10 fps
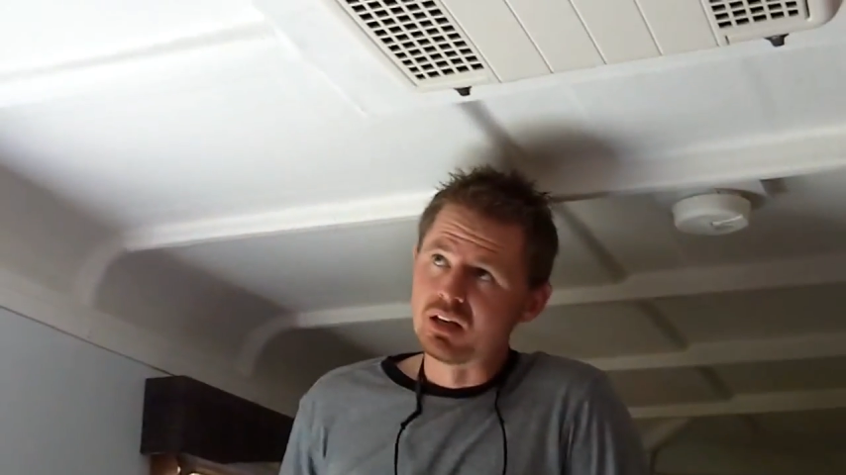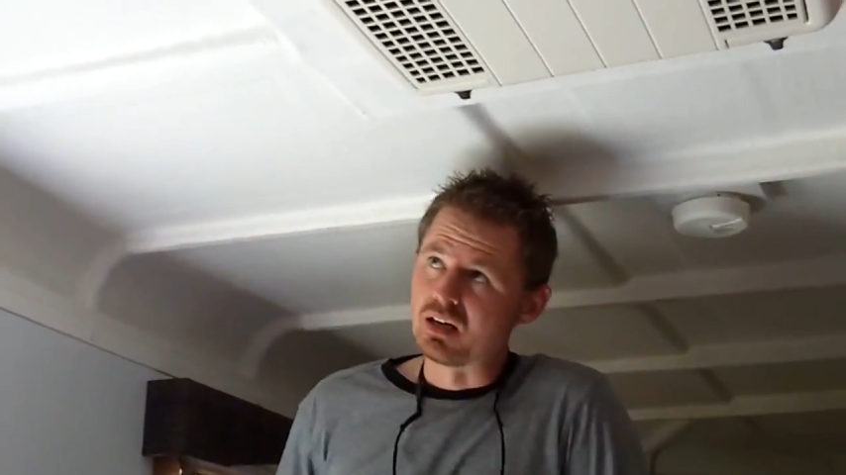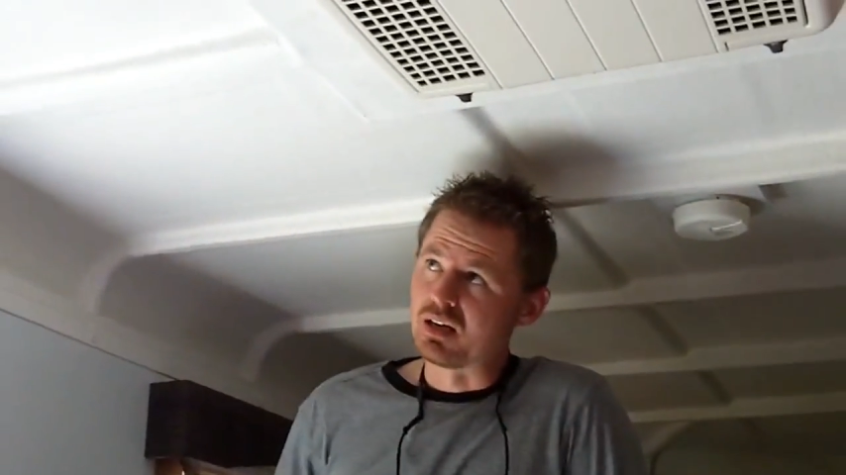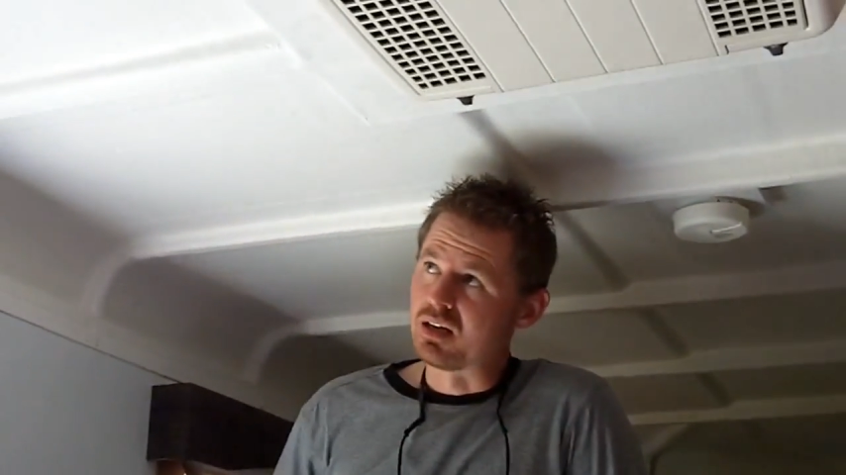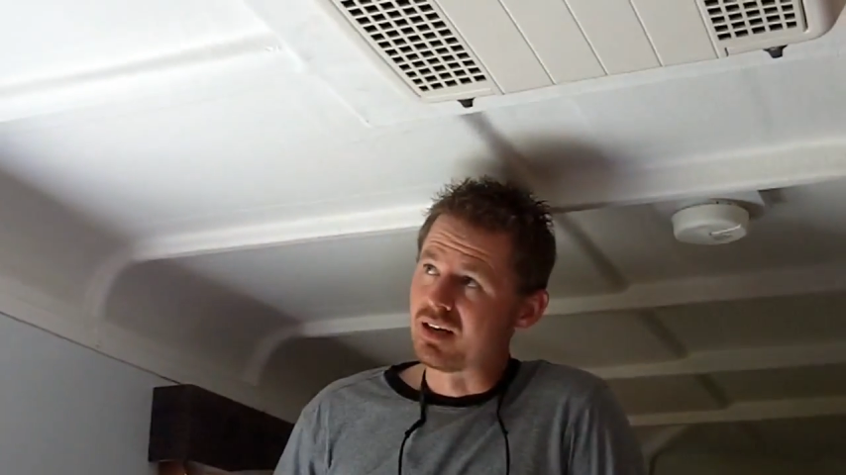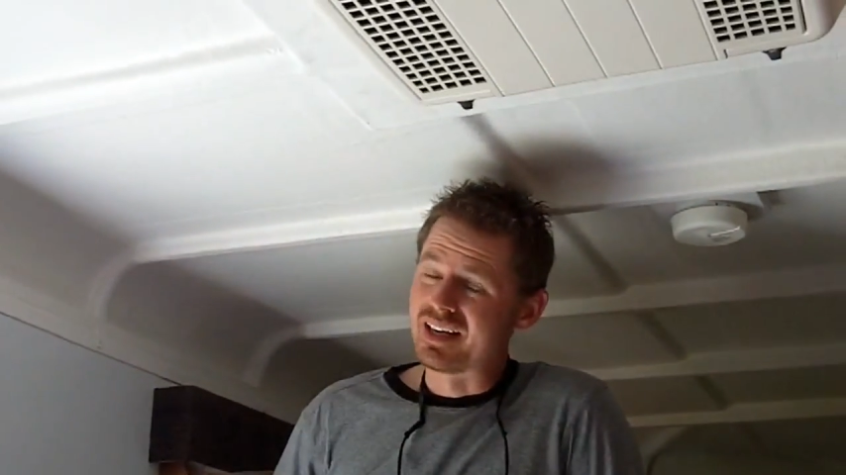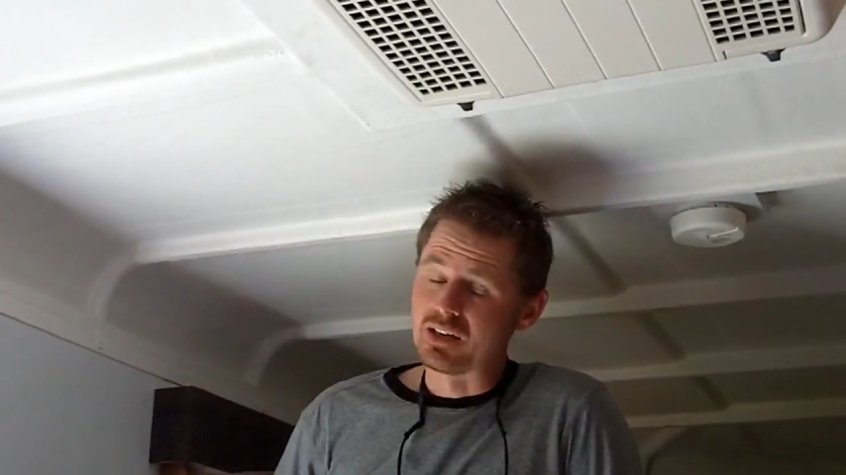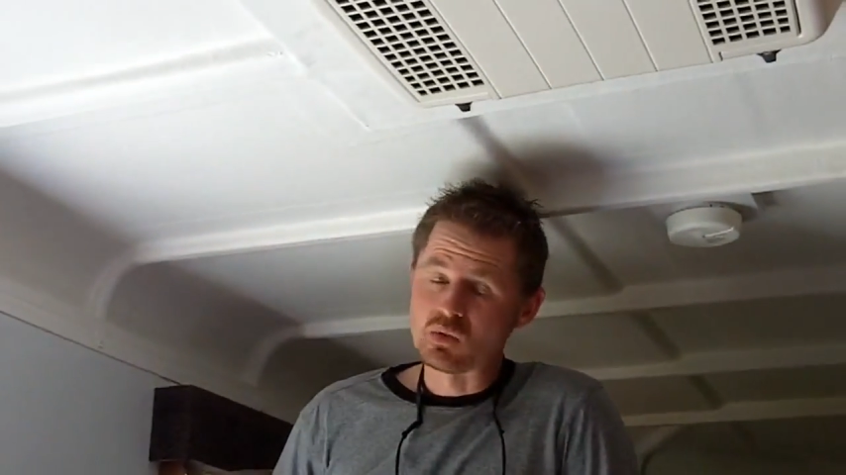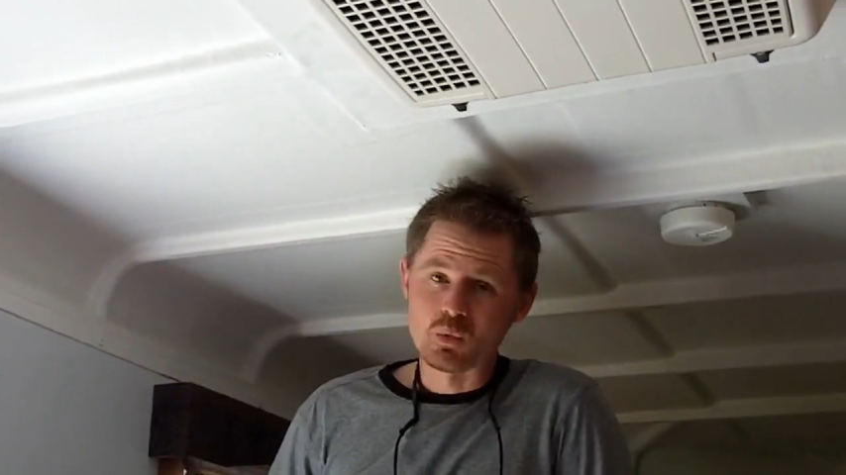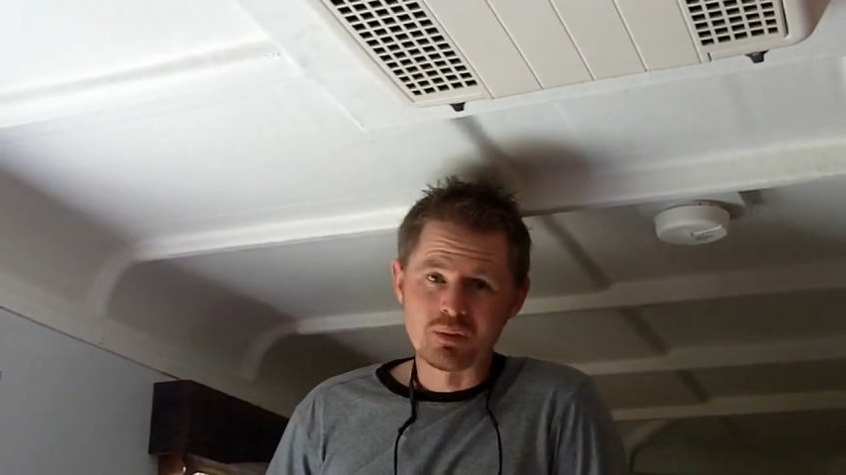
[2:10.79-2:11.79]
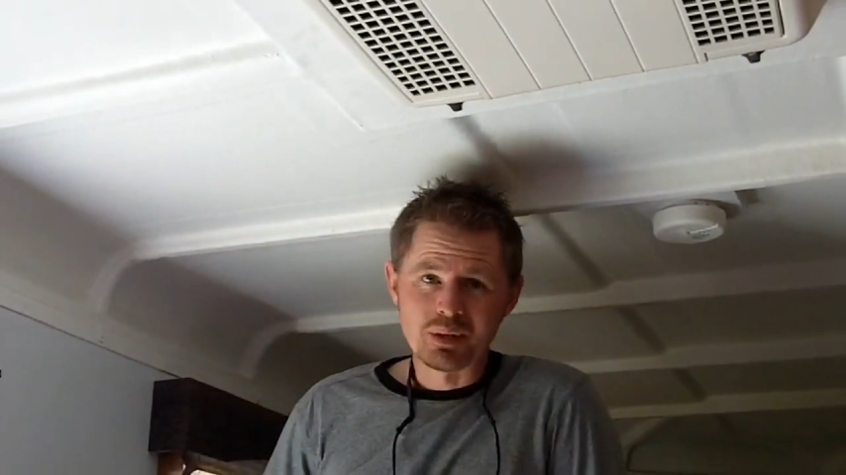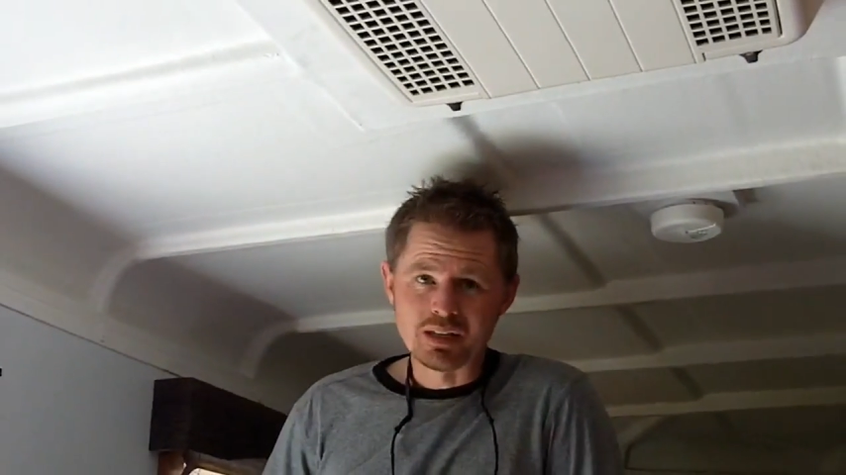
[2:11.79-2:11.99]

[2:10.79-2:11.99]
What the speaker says: and it's one